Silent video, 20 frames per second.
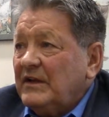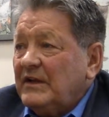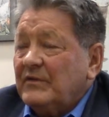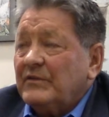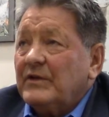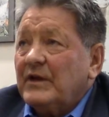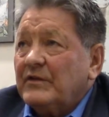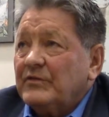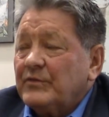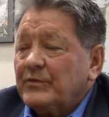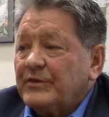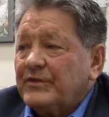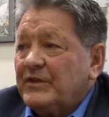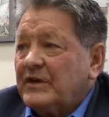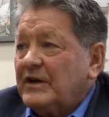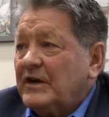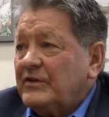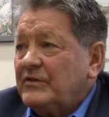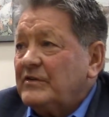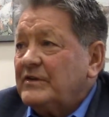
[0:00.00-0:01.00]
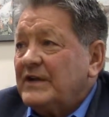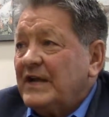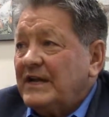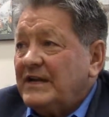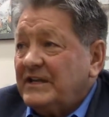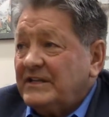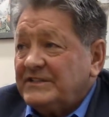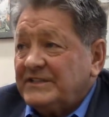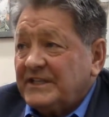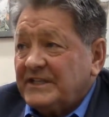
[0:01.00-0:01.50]
I was with the
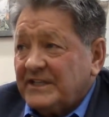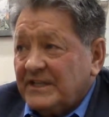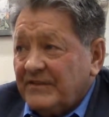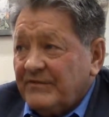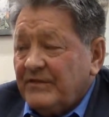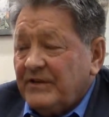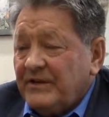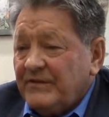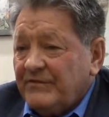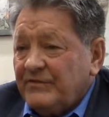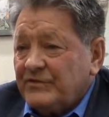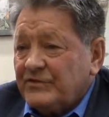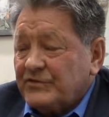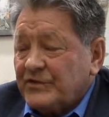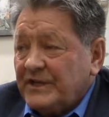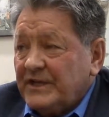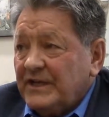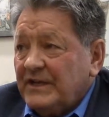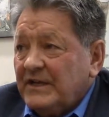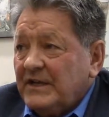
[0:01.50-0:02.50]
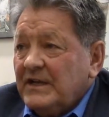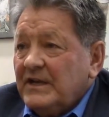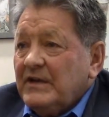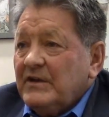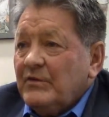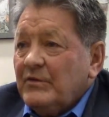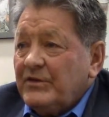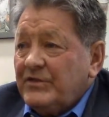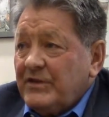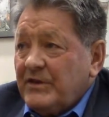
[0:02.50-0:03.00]
196th Infantry
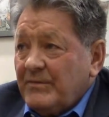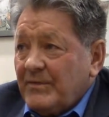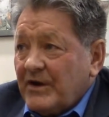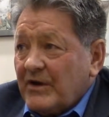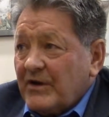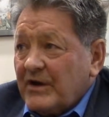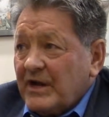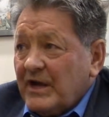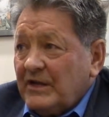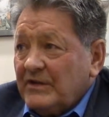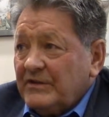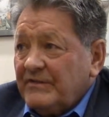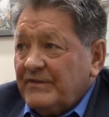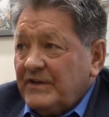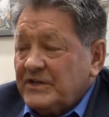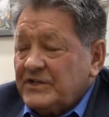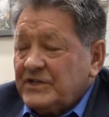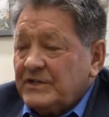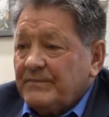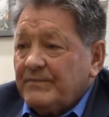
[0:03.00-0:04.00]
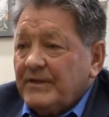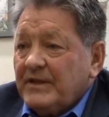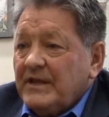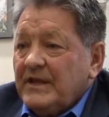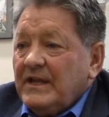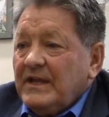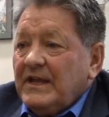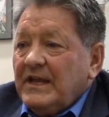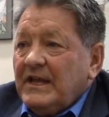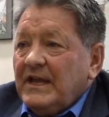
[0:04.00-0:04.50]
with the Americal Division,
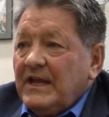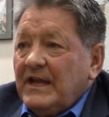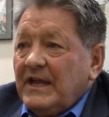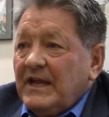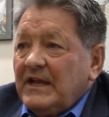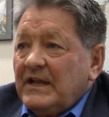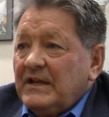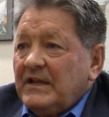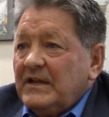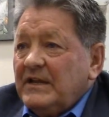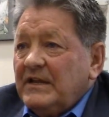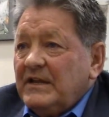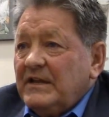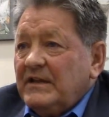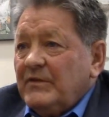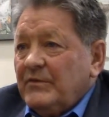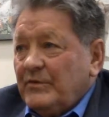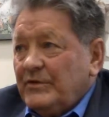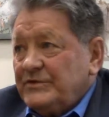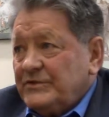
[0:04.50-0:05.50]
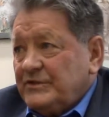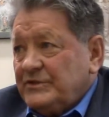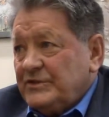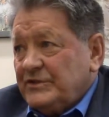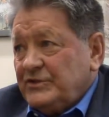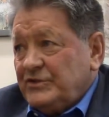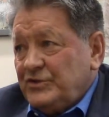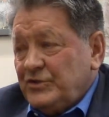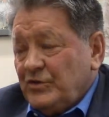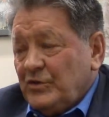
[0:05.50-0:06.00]
and which is
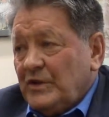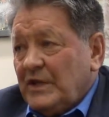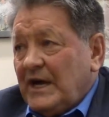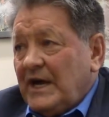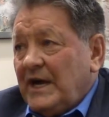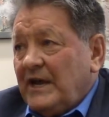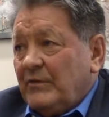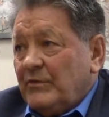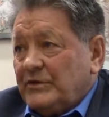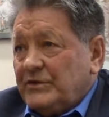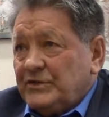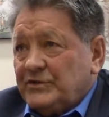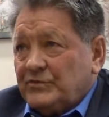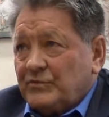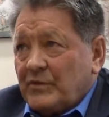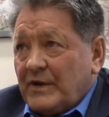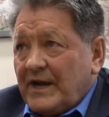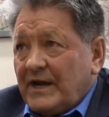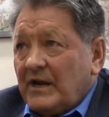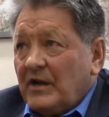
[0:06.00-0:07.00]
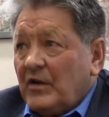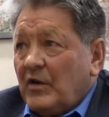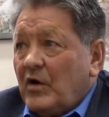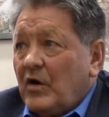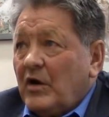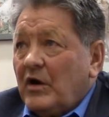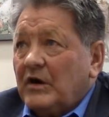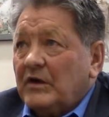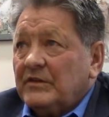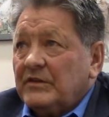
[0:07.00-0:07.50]
in Chu Lai, which is right
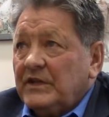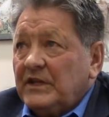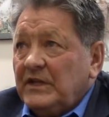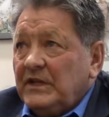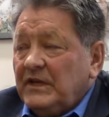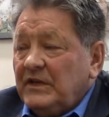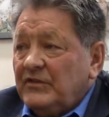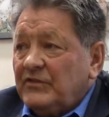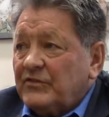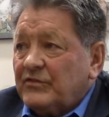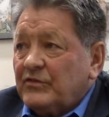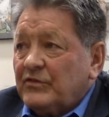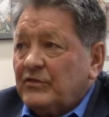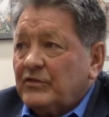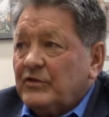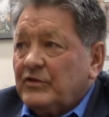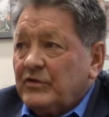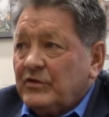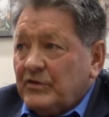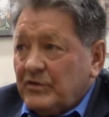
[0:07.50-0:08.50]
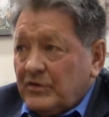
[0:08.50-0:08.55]
along the eastern